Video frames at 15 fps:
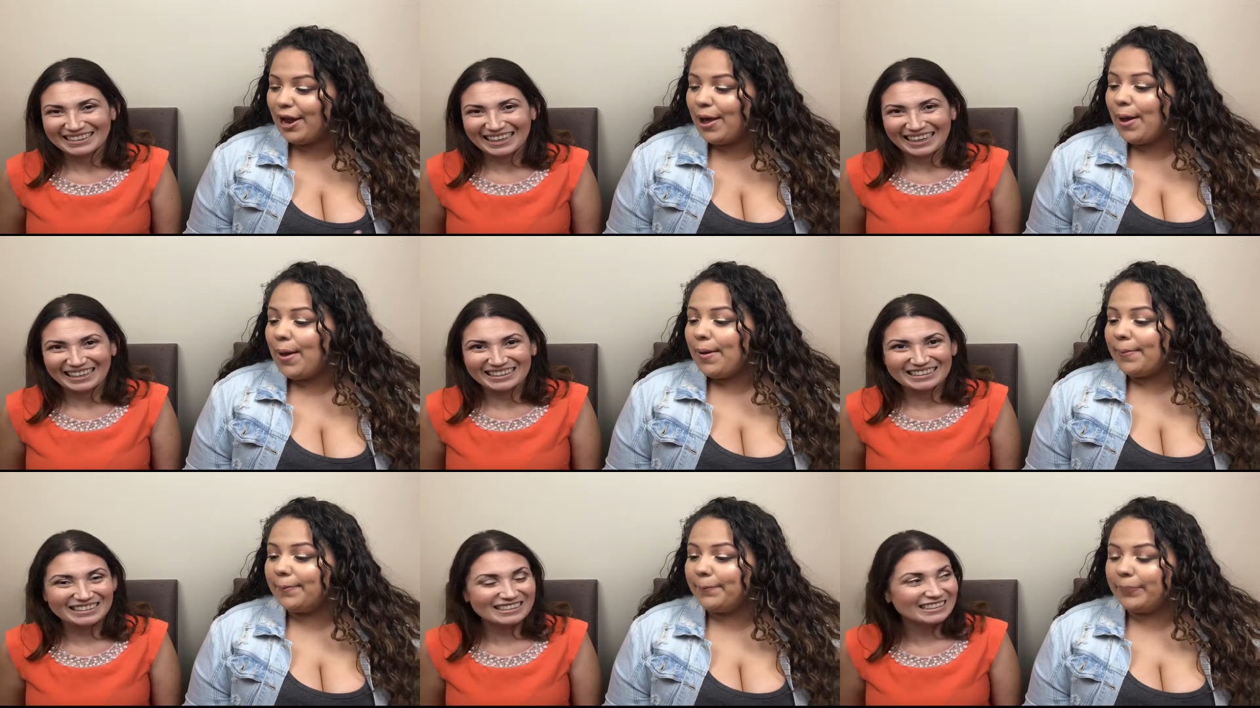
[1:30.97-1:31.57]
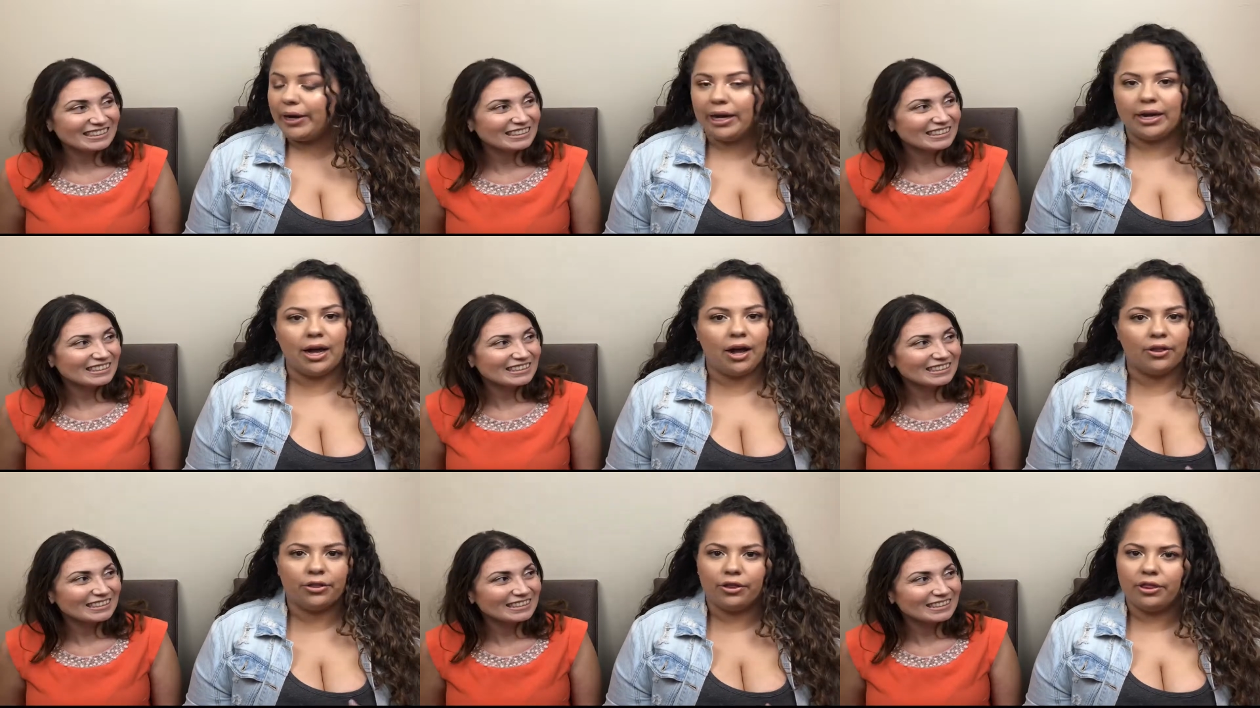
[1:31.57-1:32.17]
Speaker 1: Yeah. But
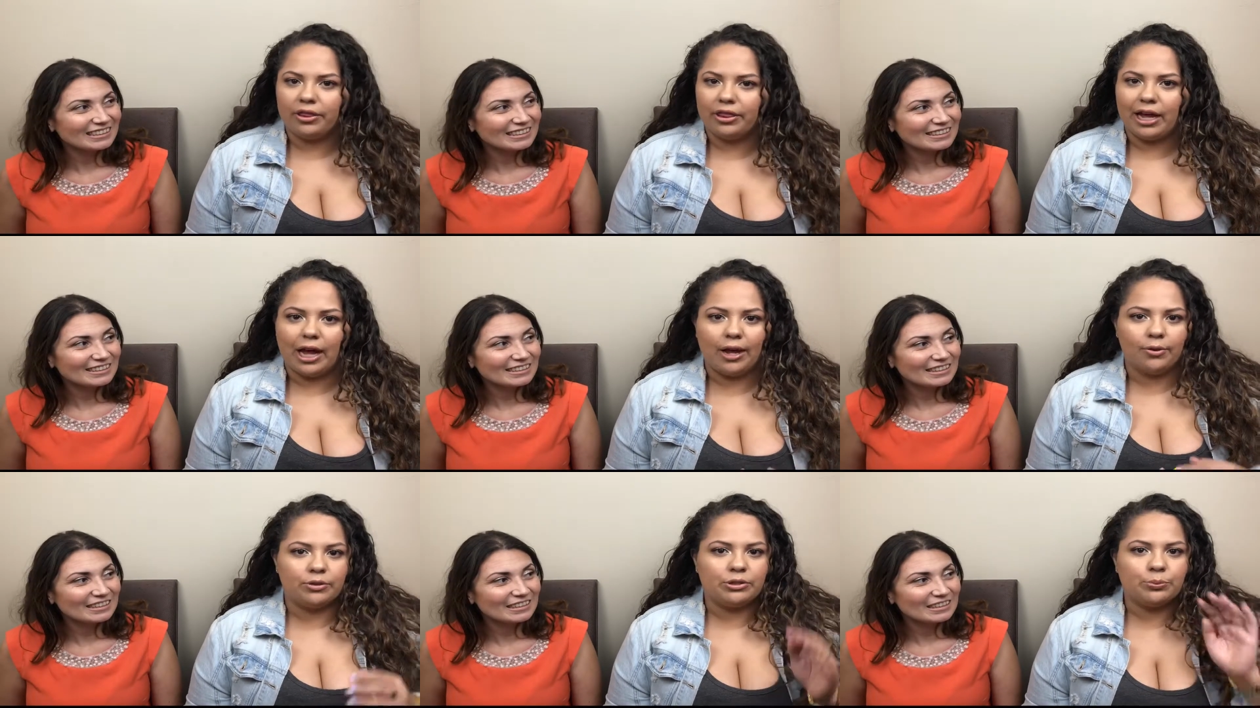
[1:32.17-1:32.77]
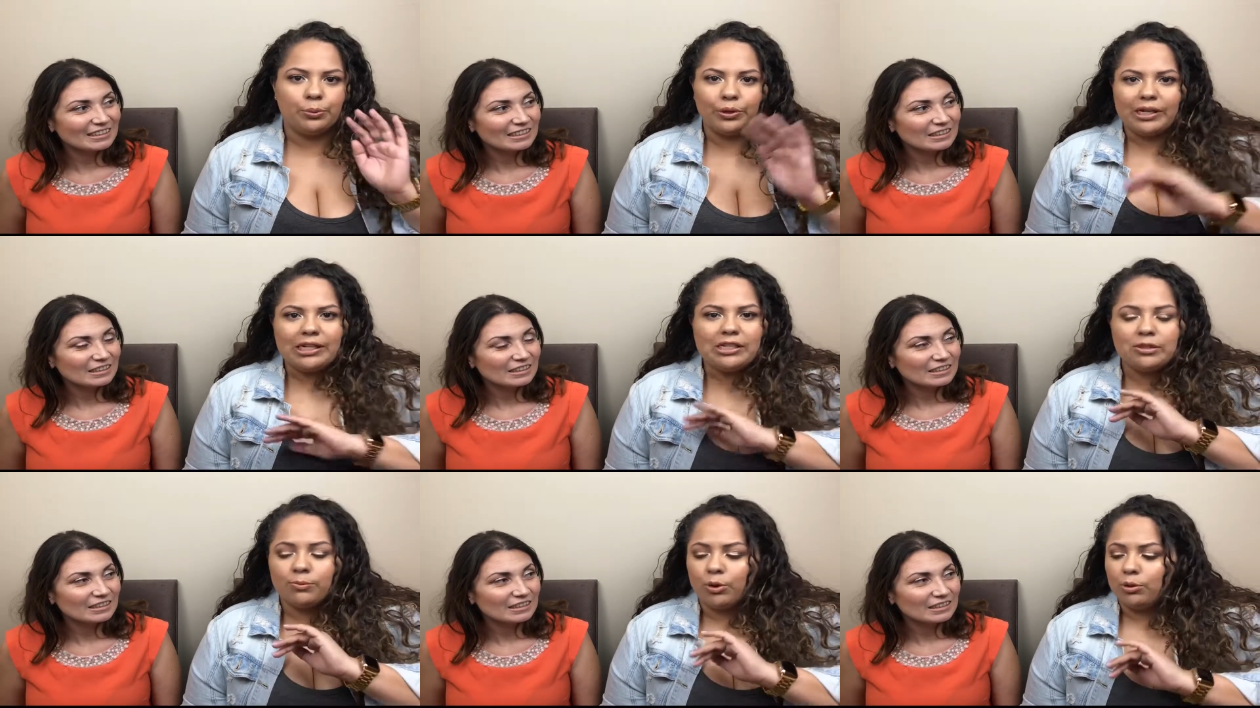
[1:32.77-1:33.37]
other than that, it was pretty
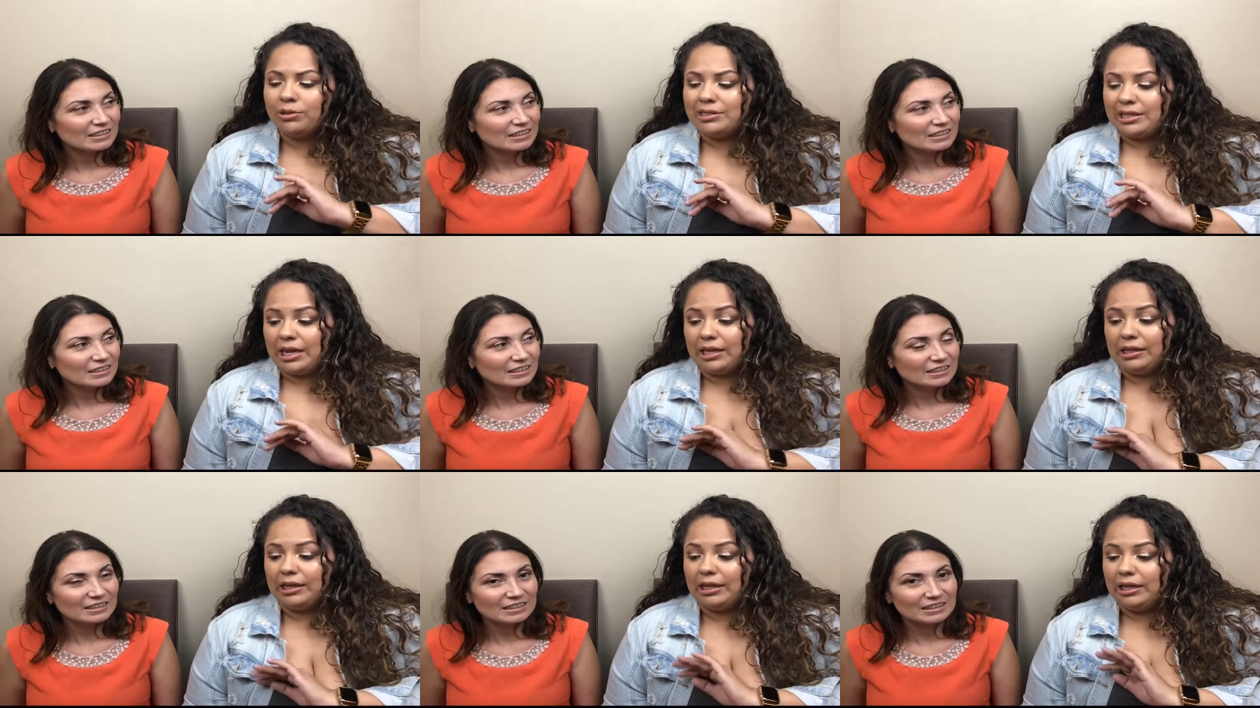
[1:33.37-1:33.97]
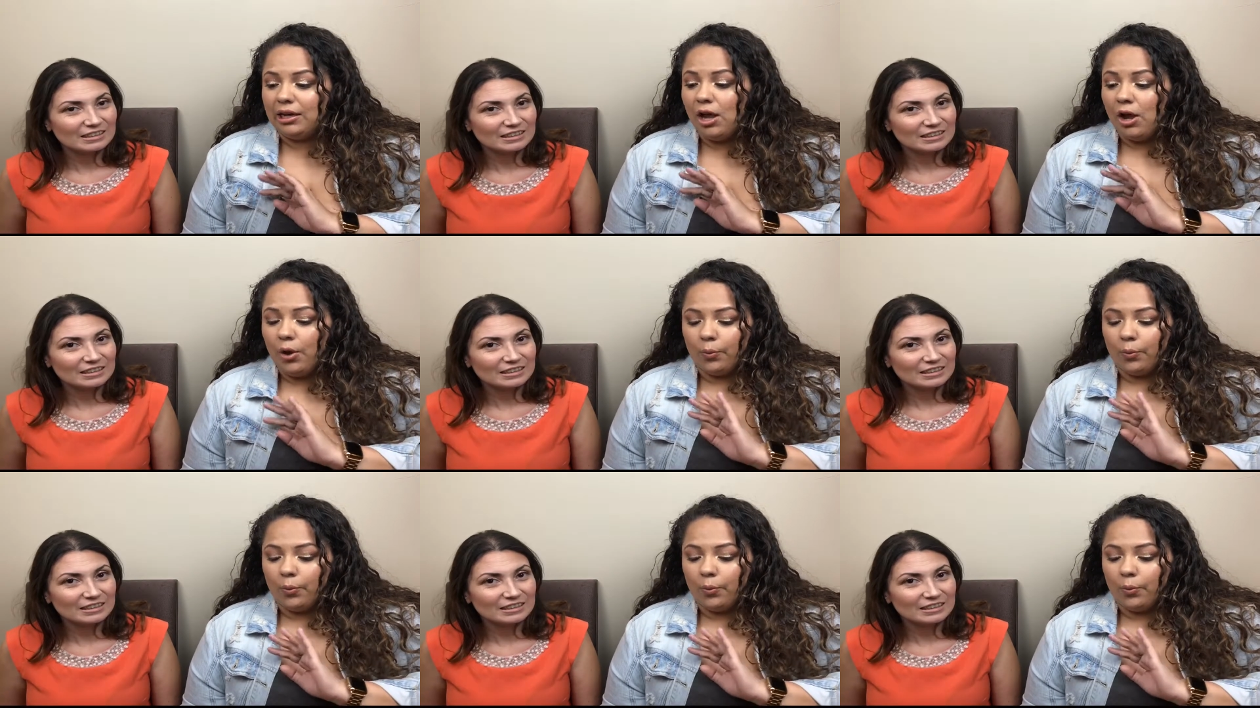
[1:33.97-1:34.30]
smooth sailing.